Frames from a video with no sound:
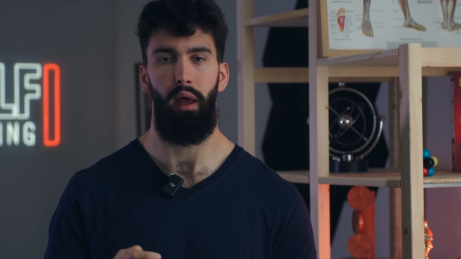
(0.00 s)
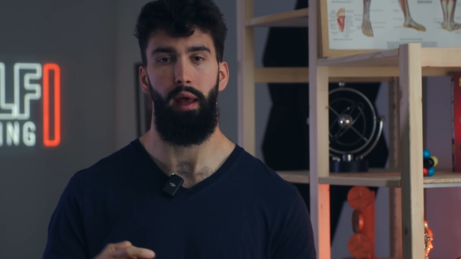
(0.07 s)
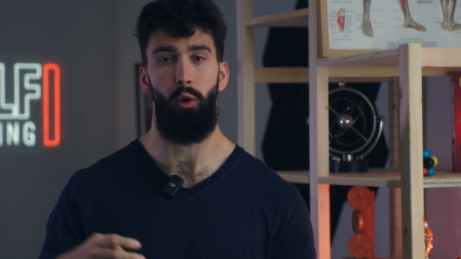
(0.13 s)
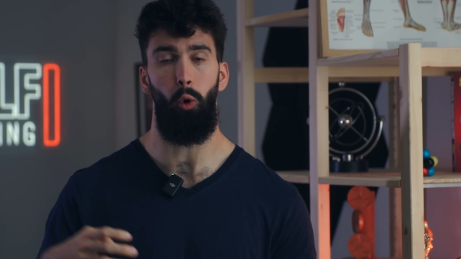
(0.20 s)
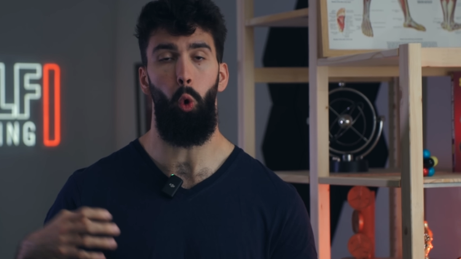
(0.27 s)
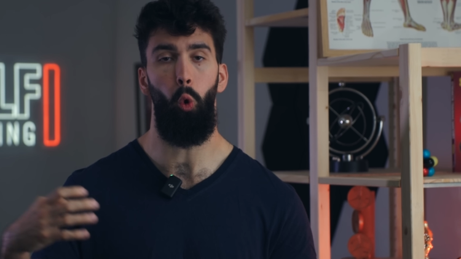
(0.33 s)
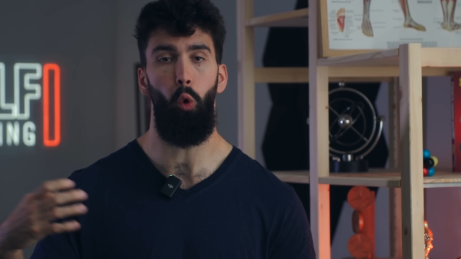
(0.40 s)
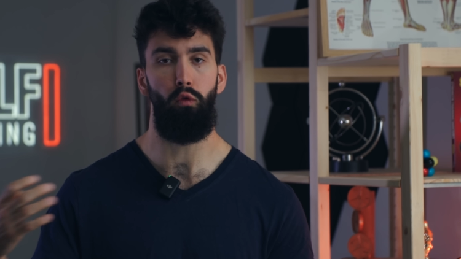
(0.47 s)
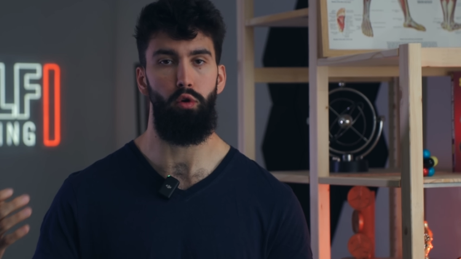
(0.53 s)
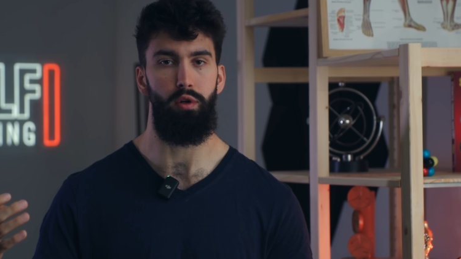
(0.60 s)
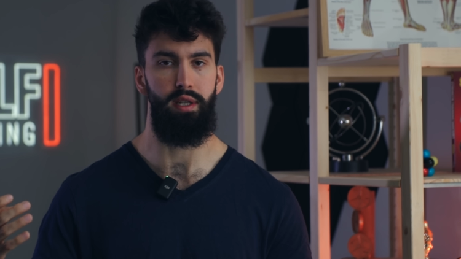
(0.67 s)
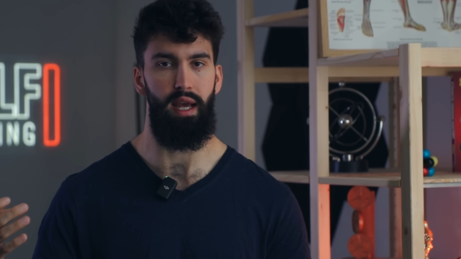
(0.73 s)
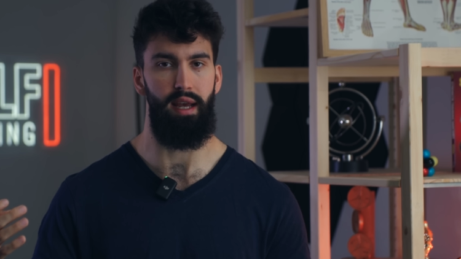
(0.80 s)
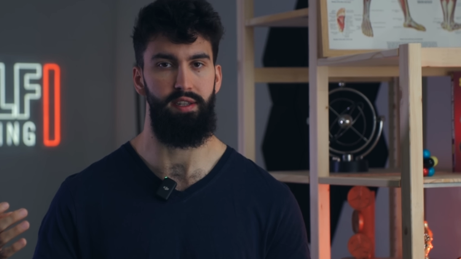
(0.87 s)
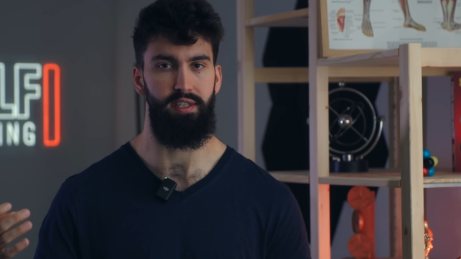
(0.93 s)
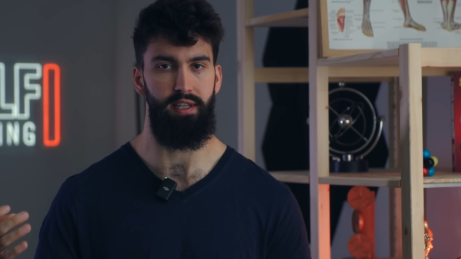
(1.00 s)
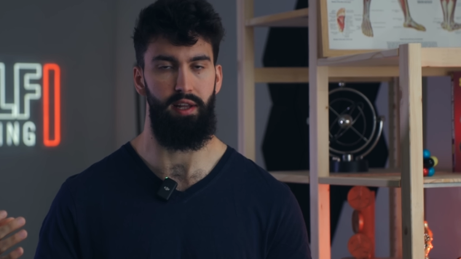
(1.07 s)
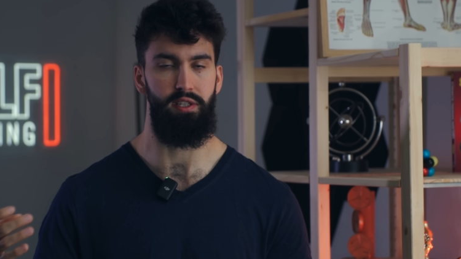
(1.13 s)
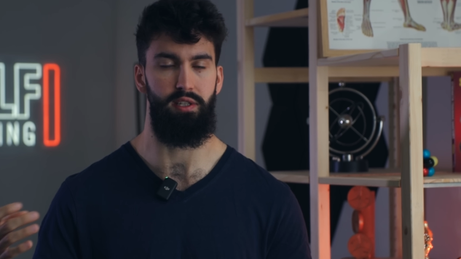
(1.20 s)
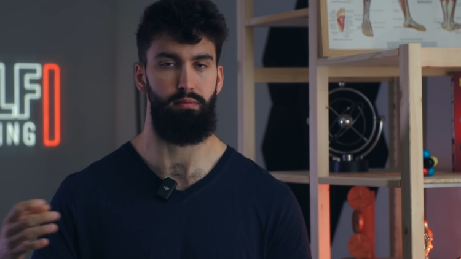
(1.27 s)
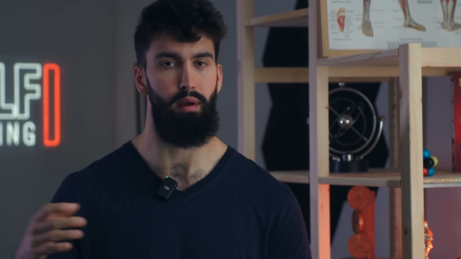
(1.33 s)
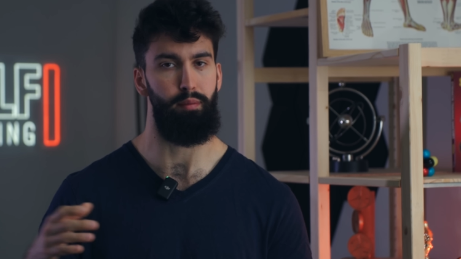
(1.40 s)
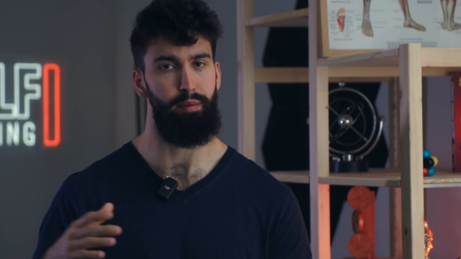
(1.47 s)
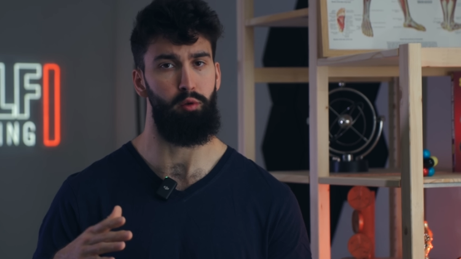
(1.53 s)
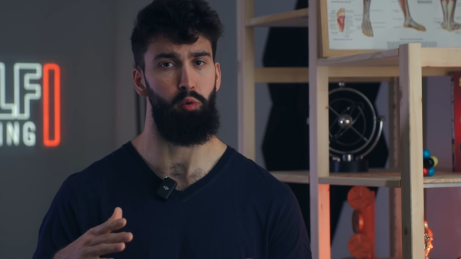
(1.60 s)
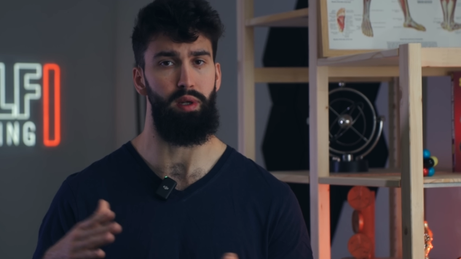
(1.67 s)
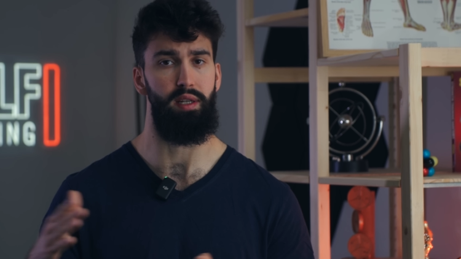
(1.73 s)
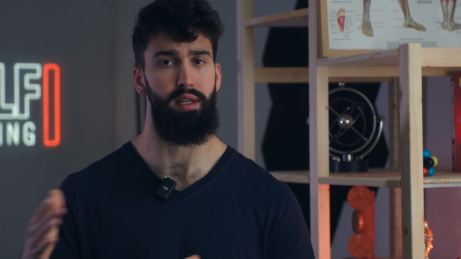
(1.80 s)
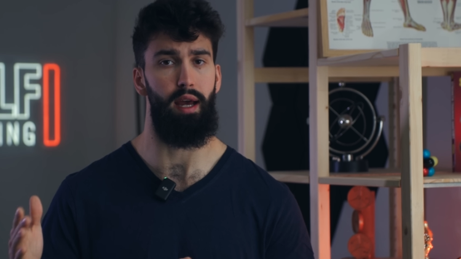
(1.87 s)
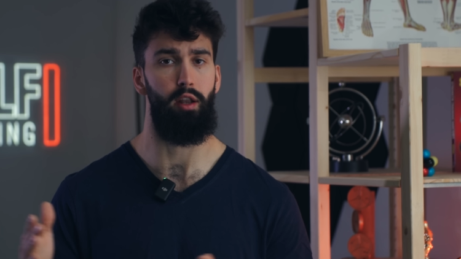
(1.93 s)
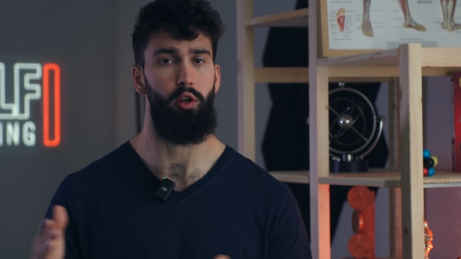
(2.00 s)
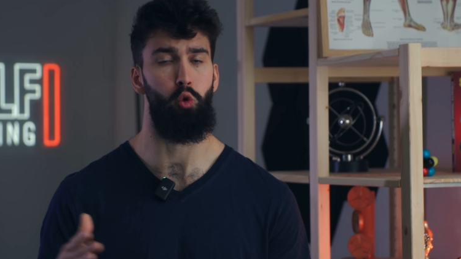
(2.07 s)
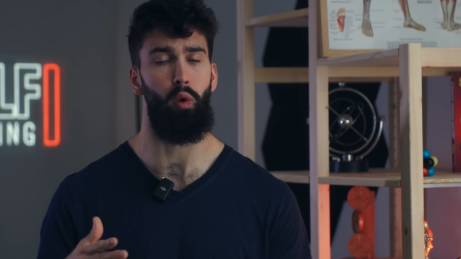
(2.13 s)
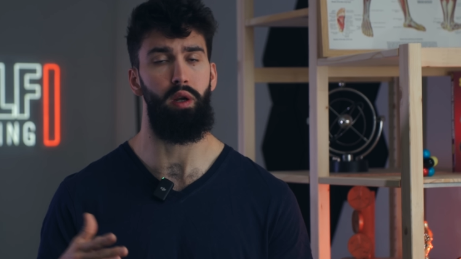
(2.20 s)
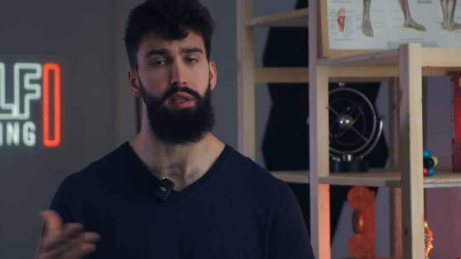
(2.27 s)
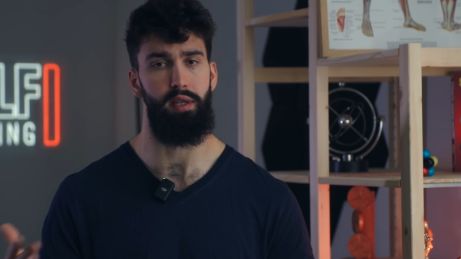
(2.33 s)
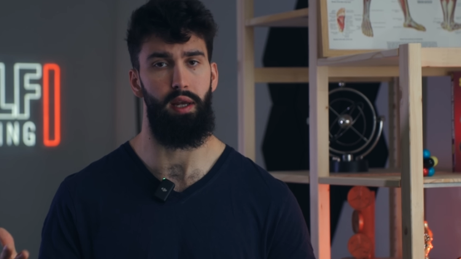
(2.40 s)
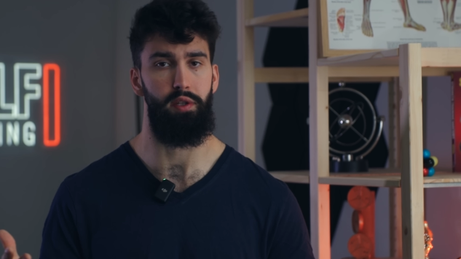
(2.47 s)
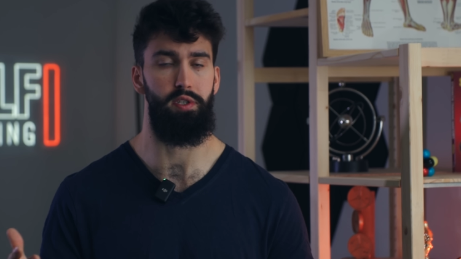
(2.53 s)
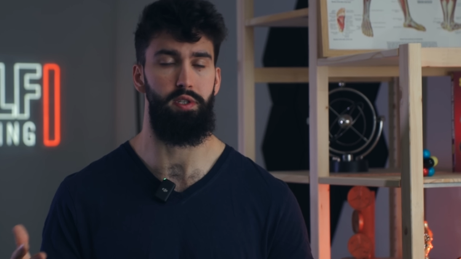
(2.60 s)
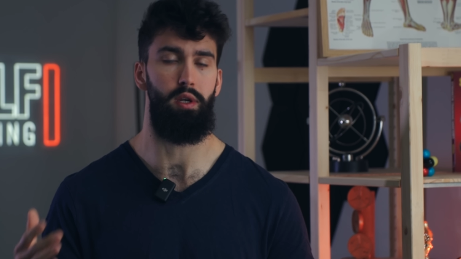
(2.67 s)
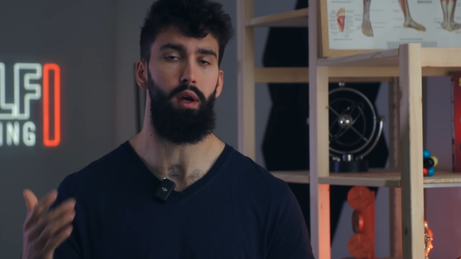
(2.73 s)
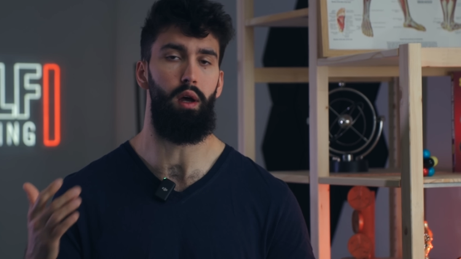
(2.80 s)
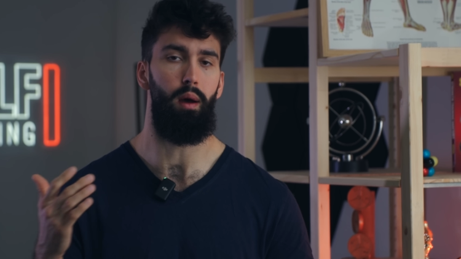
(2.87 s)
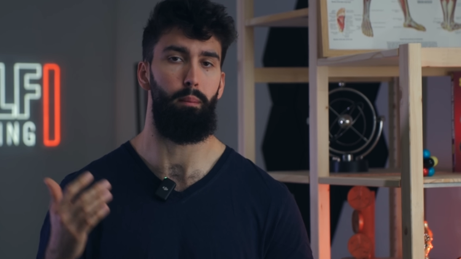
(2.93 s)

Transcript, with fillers: and over 10 sets, maybe between 10 and 20 sets